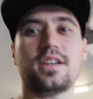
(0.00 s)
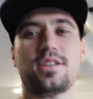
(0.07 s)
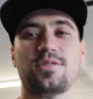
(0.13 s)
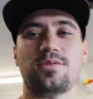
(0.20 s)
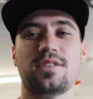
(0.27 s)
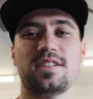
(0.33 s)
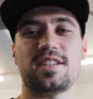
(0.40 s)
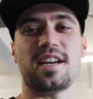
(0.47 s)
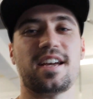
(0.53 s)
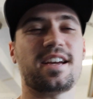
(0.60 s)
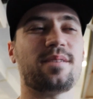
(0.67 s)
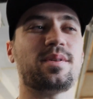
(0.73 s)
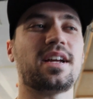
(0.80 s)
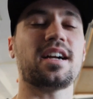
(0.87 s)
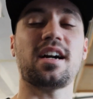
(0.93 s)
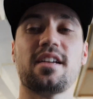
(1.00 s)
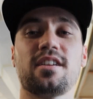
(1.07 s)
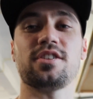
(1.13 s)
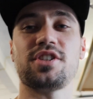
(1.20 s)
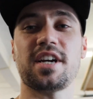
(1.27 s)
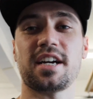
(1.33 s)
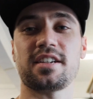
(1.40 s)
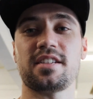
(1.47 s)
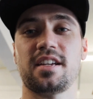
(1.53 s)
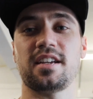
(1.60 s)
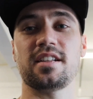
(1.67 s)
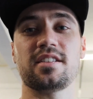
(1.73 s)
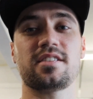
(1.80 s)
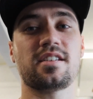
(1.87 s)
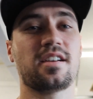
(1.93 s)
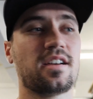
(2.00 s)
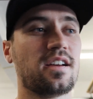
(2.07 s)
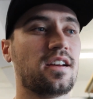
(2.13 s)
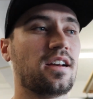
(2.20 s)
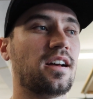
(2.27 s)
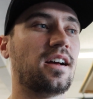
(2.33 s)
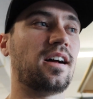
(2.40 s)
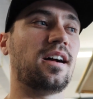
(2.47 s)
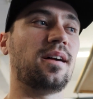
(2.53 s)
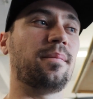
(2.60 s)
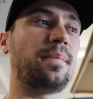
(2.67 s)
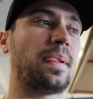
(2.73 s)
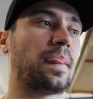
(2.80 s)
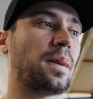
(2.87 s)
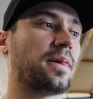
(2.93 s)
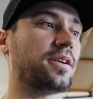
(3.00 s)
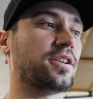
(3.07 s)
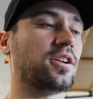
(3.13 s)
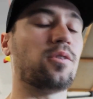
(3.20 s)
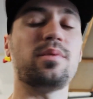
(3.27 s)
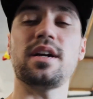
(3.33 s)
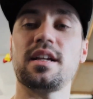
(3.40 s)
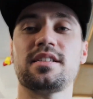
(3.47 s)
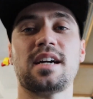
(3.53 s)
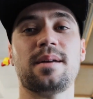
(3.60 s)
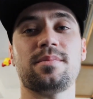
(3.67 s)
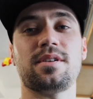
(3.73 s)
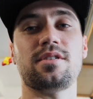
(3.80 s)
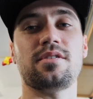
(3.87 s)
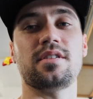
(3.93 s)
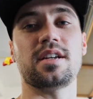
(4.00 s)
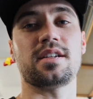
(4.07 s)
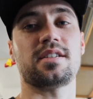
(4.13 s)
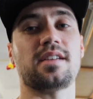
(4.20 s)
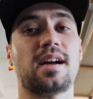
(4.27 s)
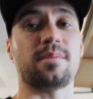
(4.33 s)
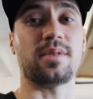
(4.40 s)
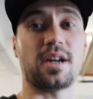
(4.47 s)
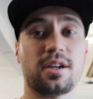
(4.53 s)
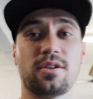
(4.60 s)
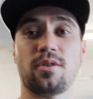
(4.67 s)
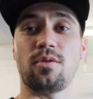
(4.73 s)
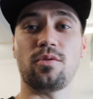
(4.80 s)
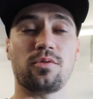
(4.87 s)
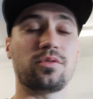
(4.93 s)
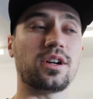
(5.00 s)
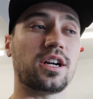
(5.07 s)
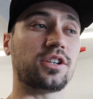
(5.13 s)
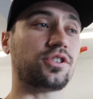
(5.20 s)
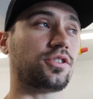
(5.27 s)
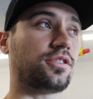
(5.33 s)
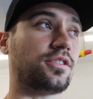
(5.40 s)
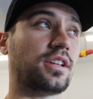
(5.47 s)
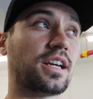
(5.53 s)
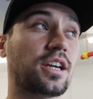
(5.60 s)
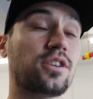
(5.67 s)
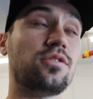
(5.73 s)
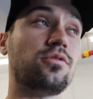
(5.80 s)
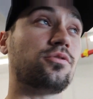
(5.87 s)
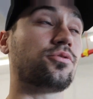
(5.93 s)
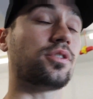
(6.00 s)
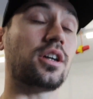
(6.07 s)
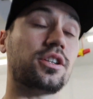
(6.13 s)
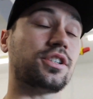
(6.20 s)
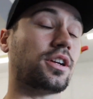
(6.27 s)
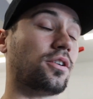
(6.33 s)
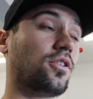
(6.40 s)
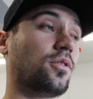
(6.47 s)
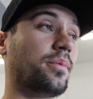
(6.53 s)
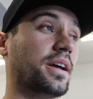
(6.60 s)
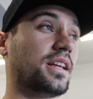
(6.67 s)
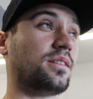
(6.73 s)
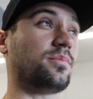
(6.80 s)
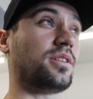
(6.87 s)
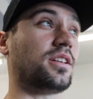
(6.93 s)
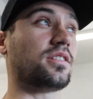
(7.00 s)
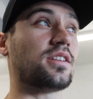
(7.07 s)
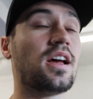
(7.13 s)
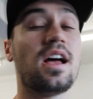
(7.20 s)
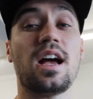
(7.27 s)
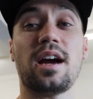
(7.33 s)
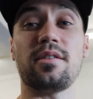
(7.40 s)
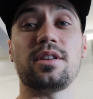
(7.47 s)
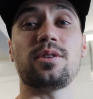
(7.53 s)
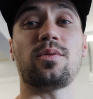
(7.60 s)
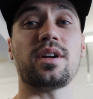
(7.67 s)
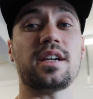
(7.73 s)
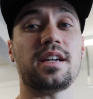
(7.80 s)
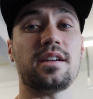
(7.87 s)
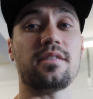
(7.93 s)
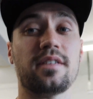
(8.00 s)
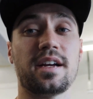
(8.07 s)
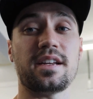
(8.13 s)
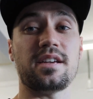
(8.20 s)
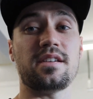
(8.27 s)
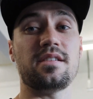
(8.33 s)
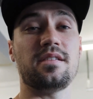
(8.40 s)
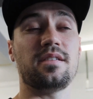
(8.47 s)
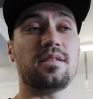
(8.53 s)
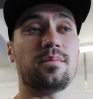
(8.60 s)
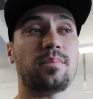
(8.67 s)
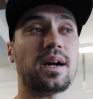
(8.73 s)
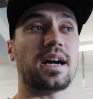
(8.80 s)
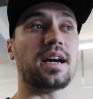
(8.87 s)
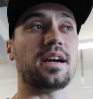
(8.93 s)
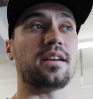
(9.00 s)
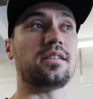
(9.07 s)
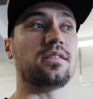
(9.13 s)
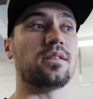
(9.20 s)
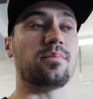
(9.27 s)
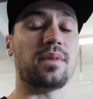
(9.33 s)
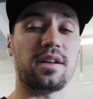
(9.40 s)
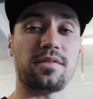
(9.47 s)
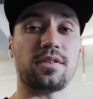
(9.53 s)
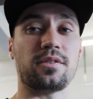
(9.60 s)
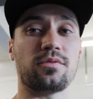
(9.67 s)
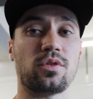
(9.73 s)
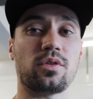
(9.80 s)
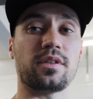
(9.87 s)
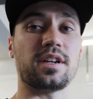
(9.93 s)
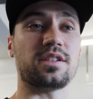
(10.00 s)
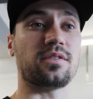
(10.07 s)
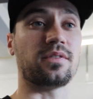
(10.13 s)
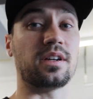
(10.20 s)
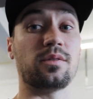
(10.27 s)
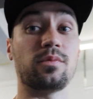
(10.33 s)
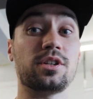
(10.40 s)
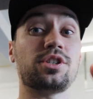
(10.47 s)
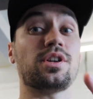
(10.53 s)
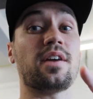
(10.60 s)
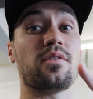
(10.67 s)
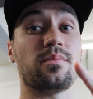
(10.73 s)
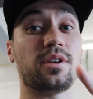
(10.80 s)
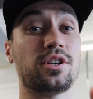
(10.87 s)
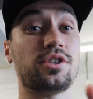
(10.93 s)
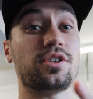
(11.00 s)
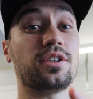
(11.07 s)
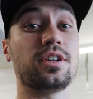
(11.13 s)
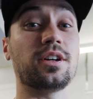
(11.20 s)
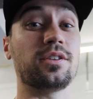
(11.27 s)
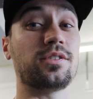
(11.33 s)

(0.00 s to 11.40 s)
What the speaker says: you could say. I got it on jack stands. We got time to do this. I'm not in a whole rush, like a huge rush at all by any means. I really want to get it ready by the Medford Roll Race event, which everybody should go